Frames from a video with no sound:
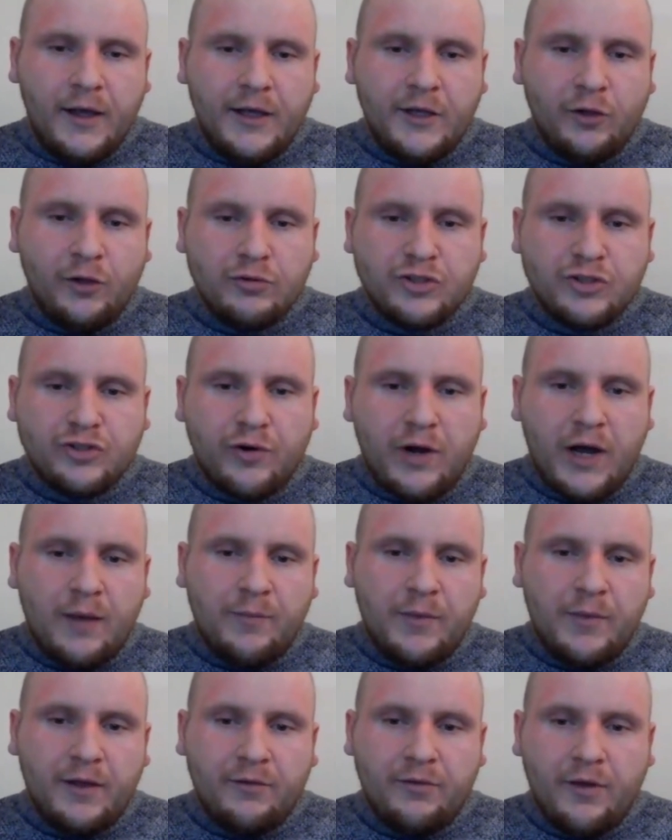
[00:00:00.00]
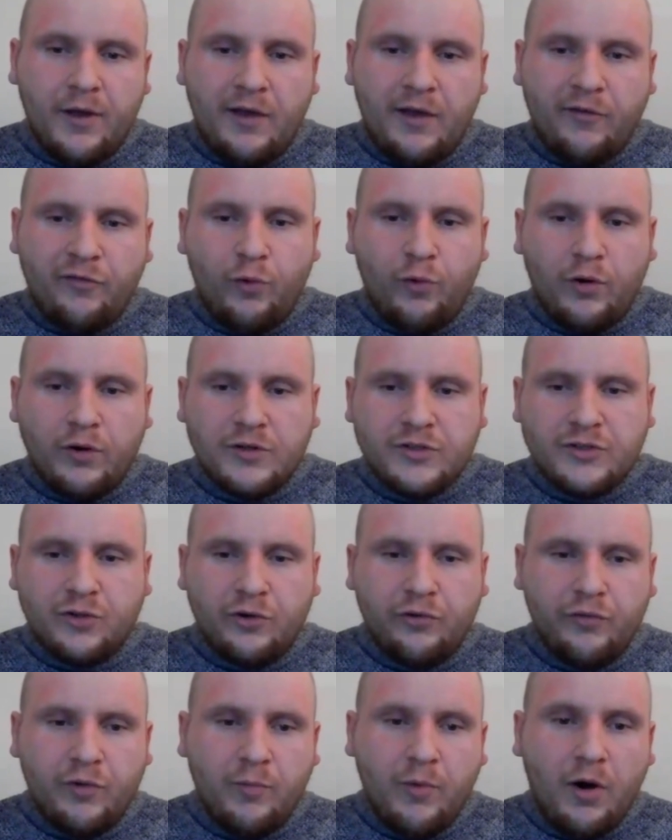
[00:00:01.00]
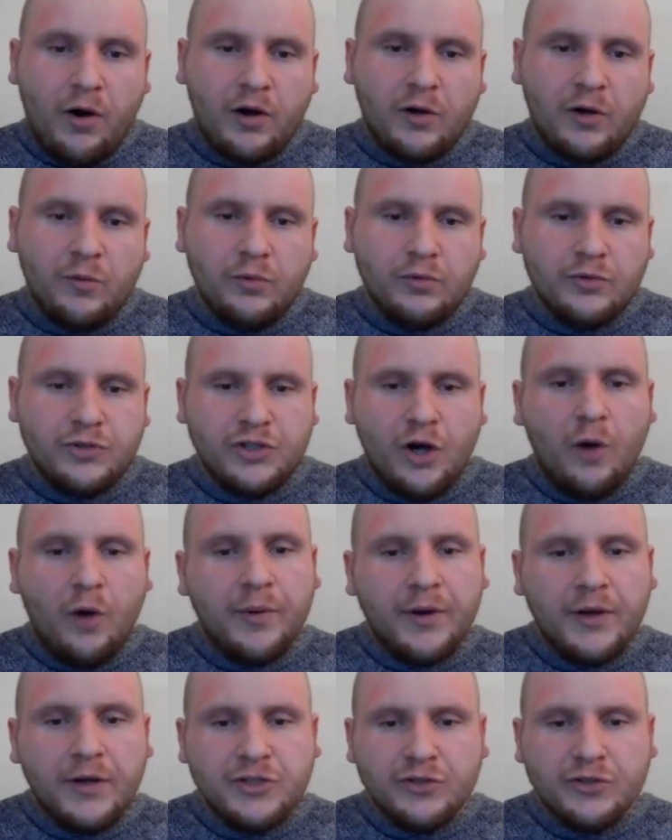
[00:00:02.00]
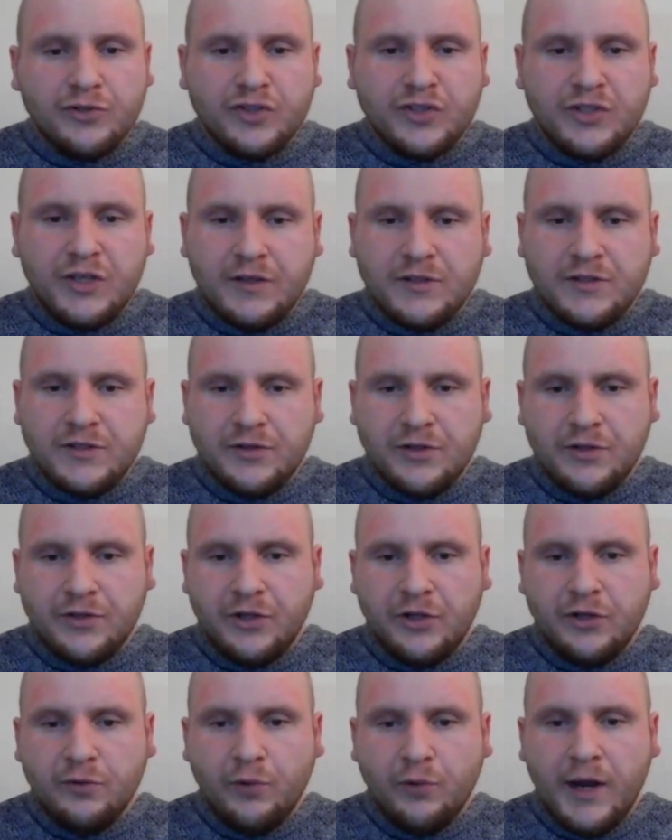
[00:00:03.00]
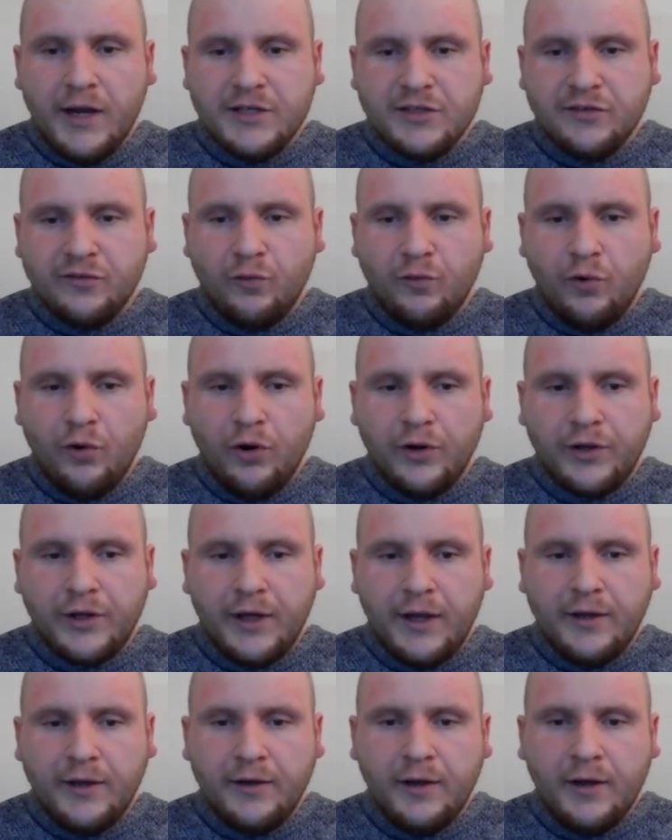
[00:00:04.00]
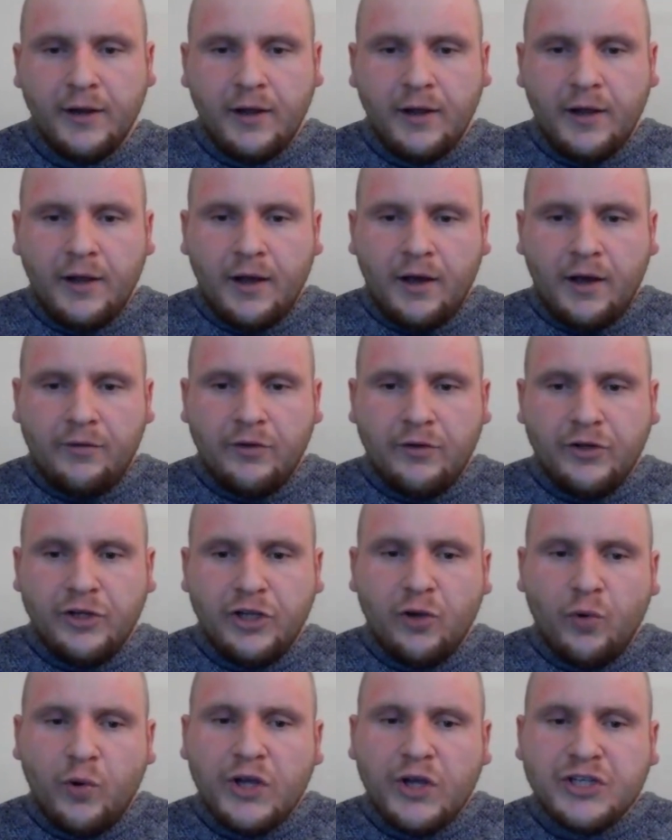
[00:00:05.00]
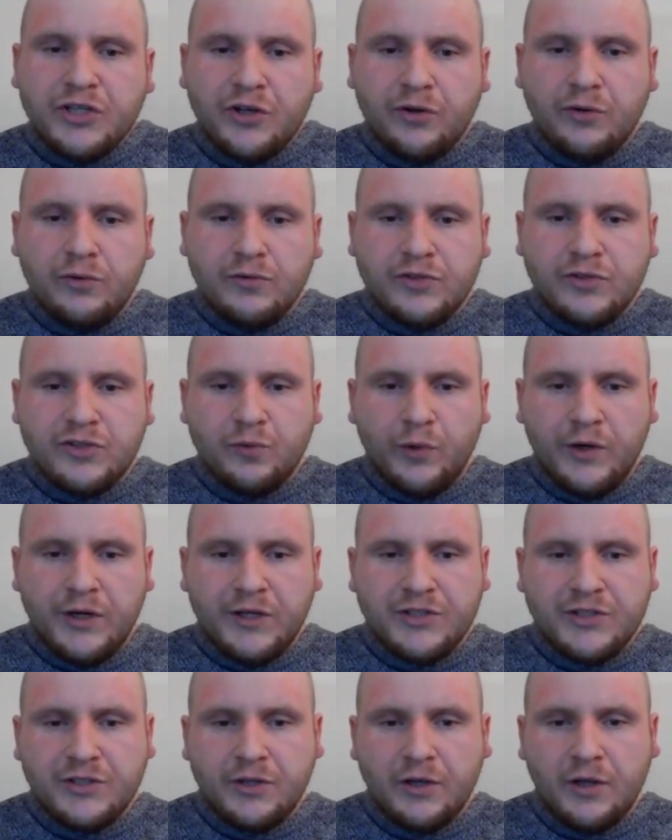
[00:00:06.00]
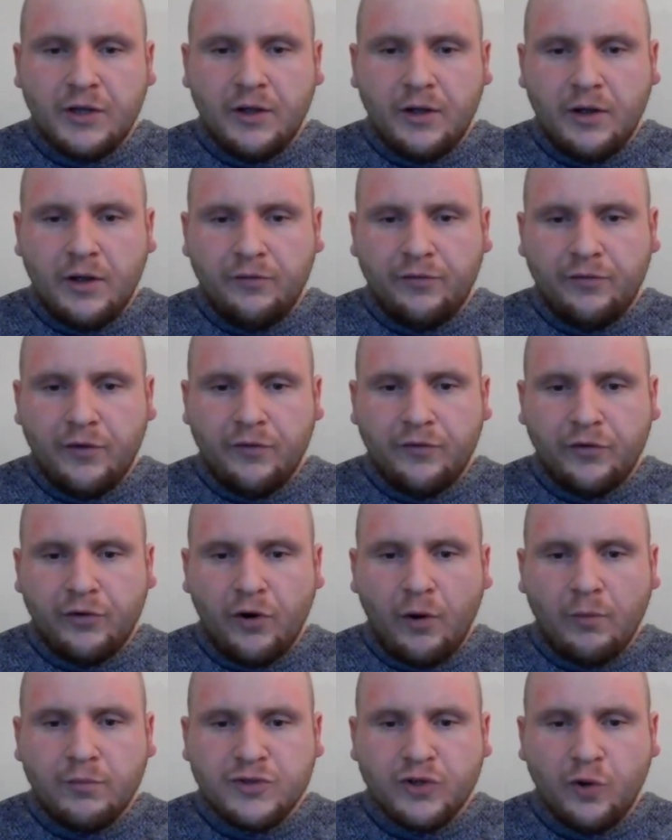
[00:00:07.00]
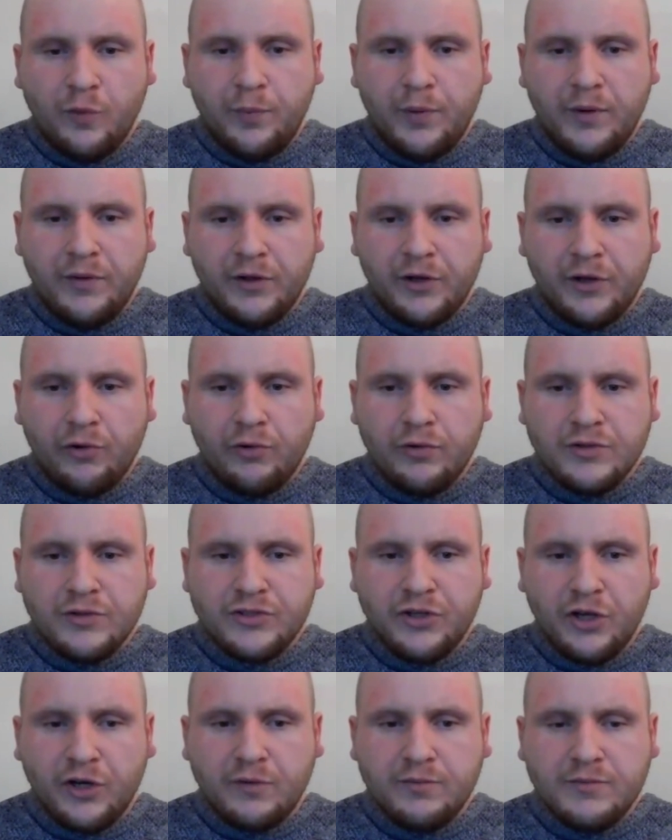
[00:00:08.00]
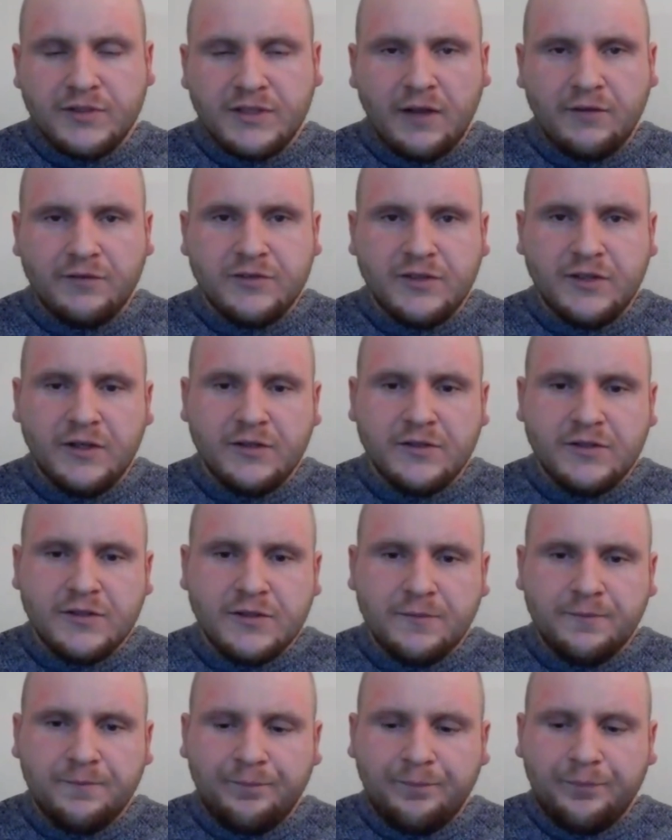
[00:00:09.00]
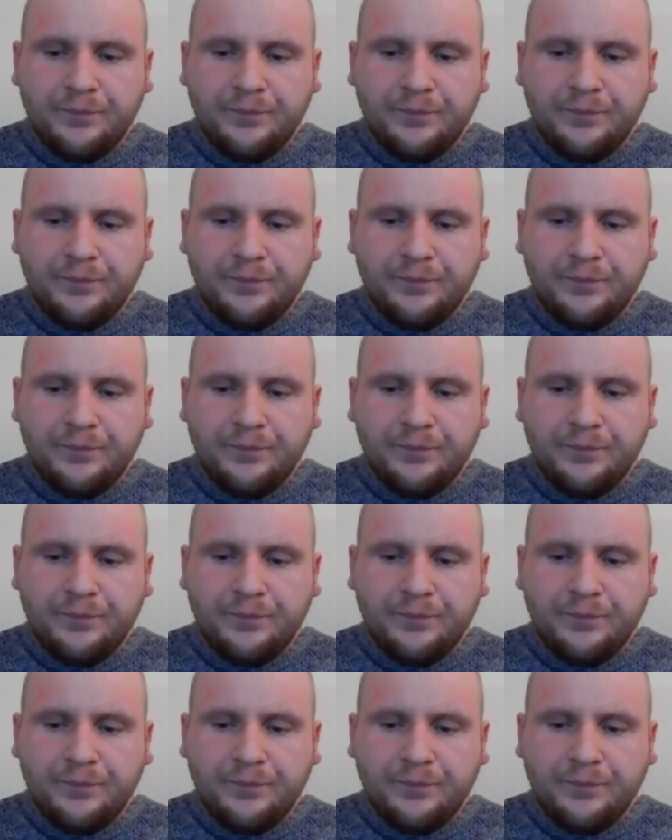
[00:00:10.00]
It does strike me that everyone has done a remarkable job in adjusting to the new ways of working and the new issues which have cropped up in the current circumstances.